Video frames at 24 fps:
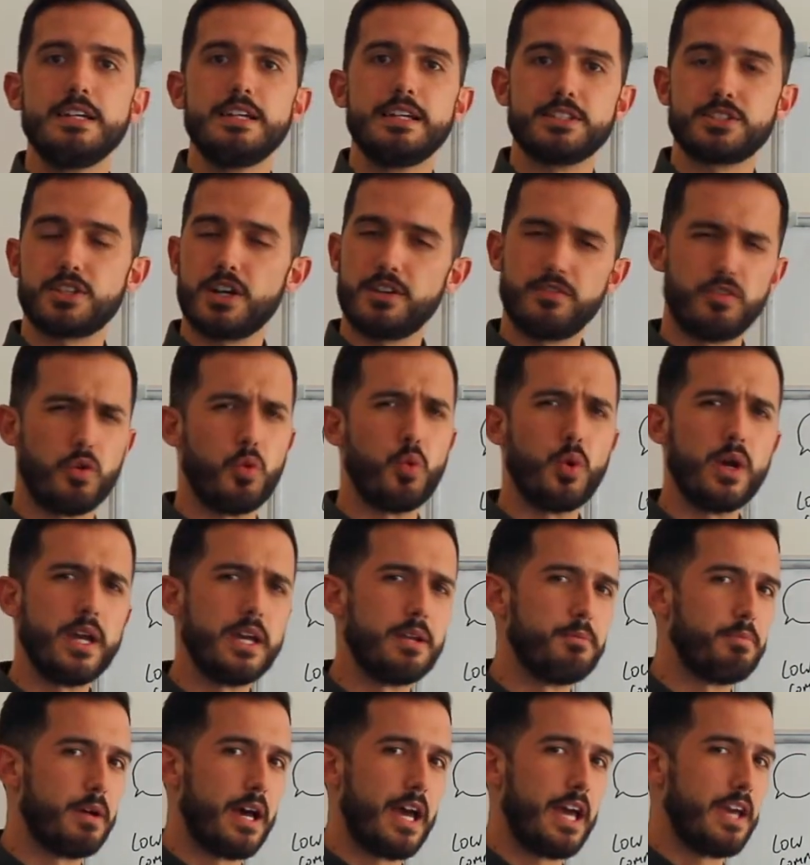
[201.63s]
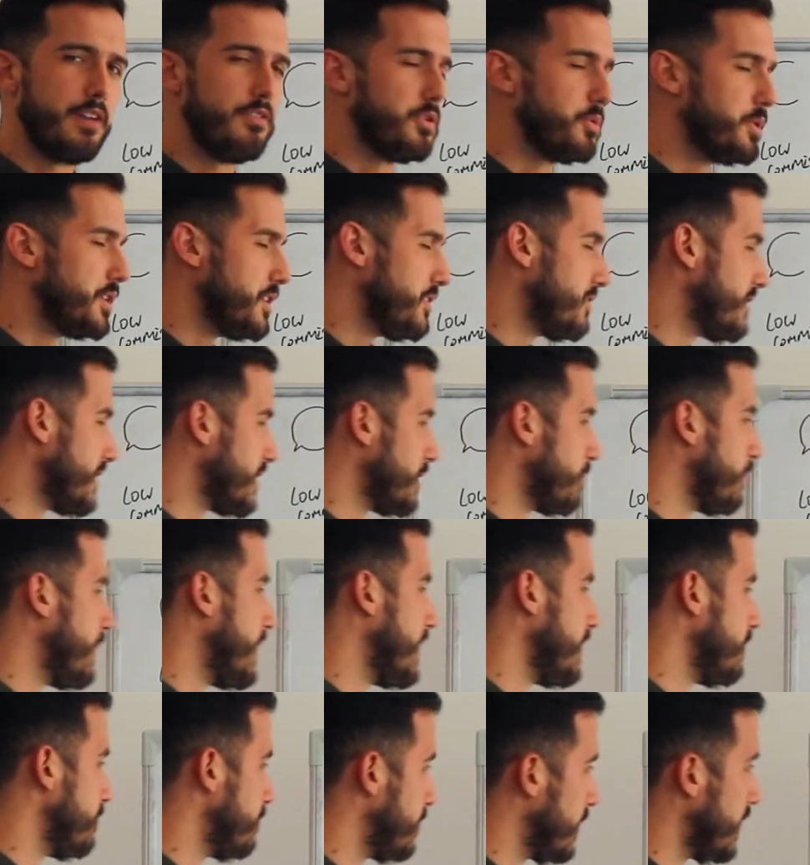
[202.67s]
It's kind of a weird behaviour when you think
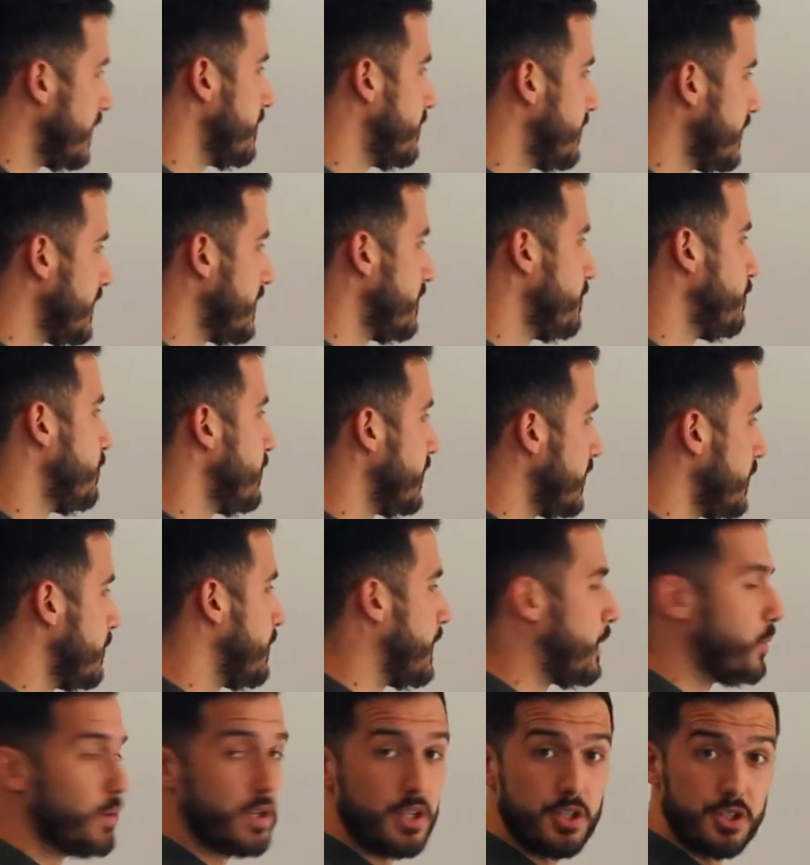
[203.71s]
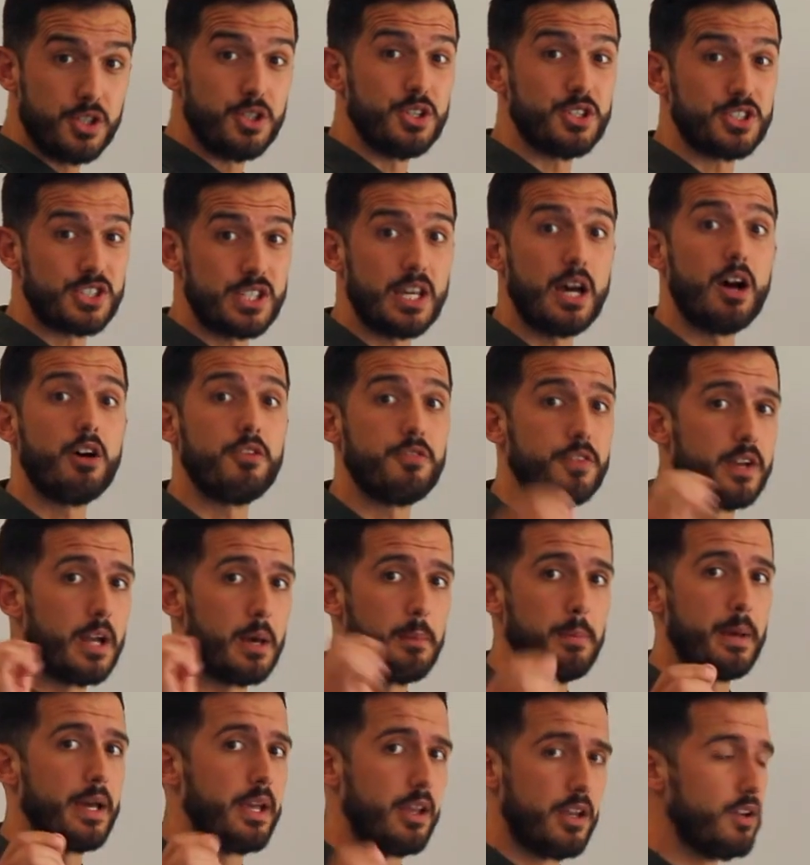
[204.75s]
about it, but think about what you do yourself, and
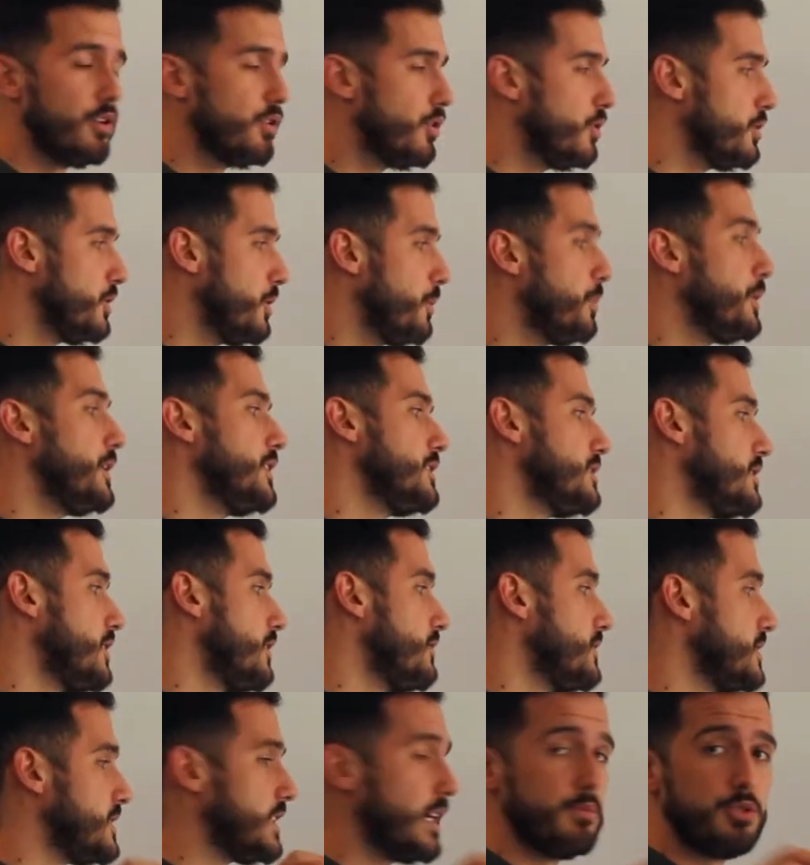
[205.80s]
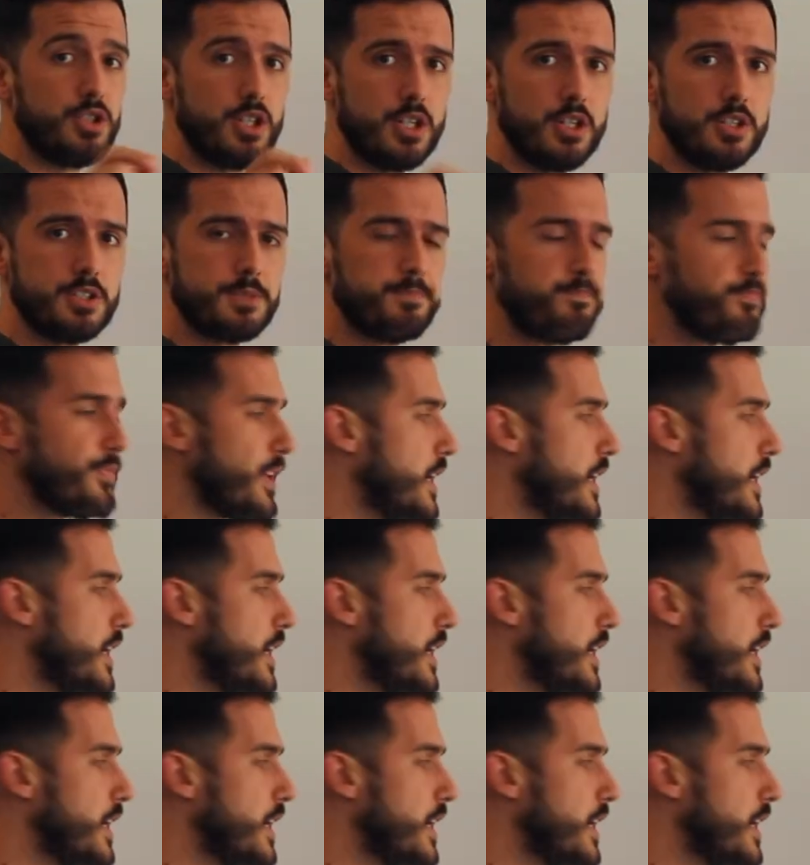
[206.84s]
I bet you'll put yourself in the same shoes.